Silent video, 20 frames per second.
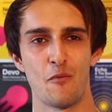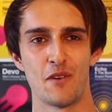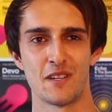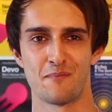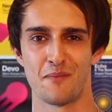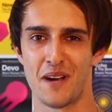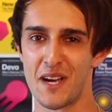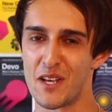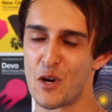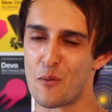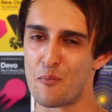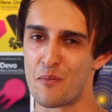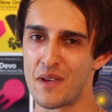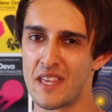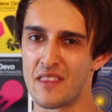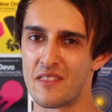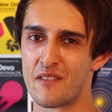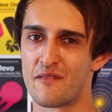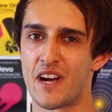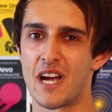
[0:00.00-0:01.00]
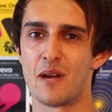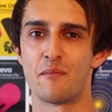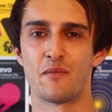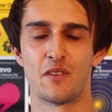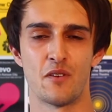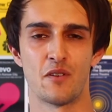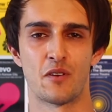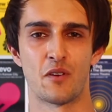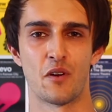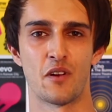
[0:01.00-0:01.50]
which might not be the vibe that
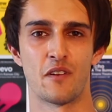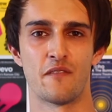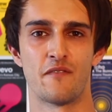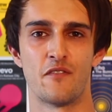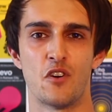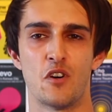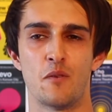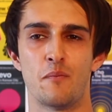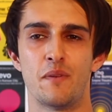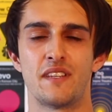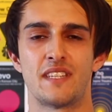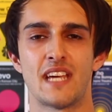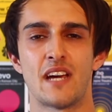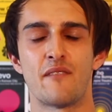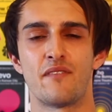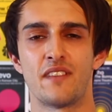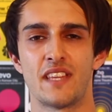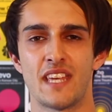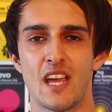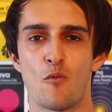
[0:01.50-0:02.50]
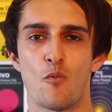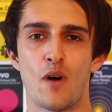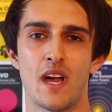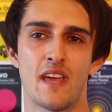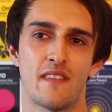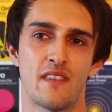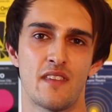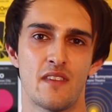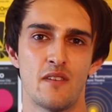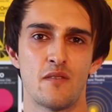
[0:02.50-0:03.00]
you're going for, but definitely a way
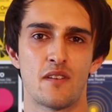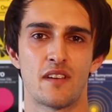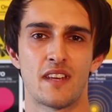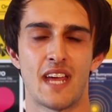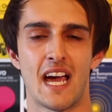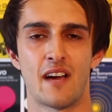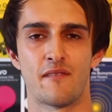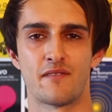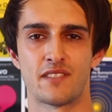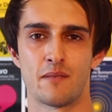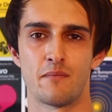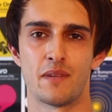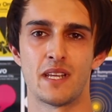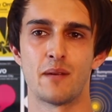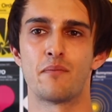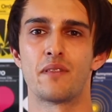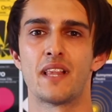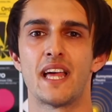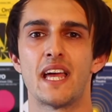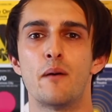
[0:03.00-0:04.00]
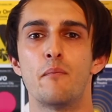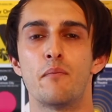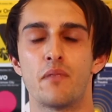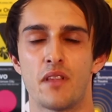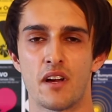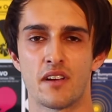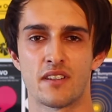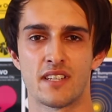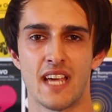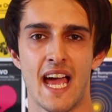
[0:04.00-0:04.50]
that you can have somebody play
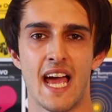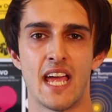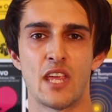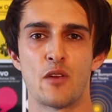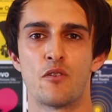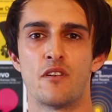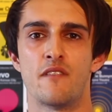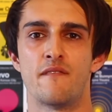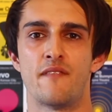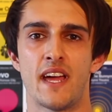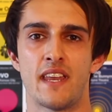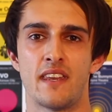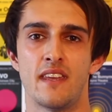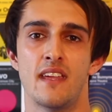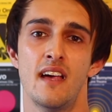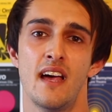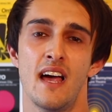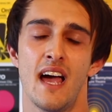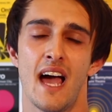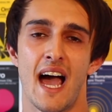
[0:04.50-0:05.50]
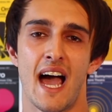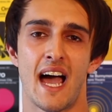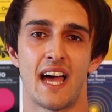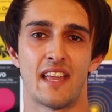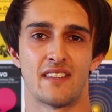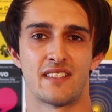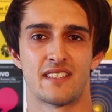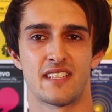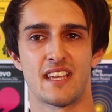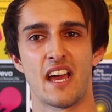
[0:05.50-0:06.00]
unplugged at your event.
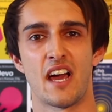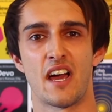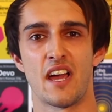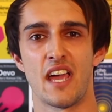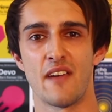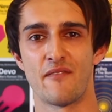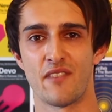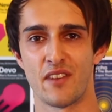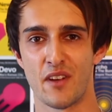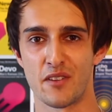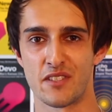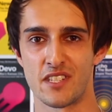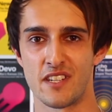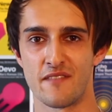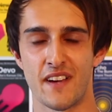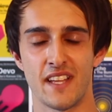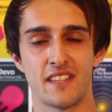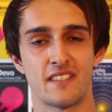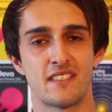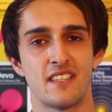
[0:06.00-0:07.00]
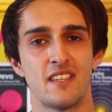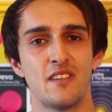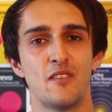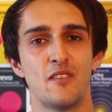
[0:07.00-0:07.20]
And if they're not too fancy,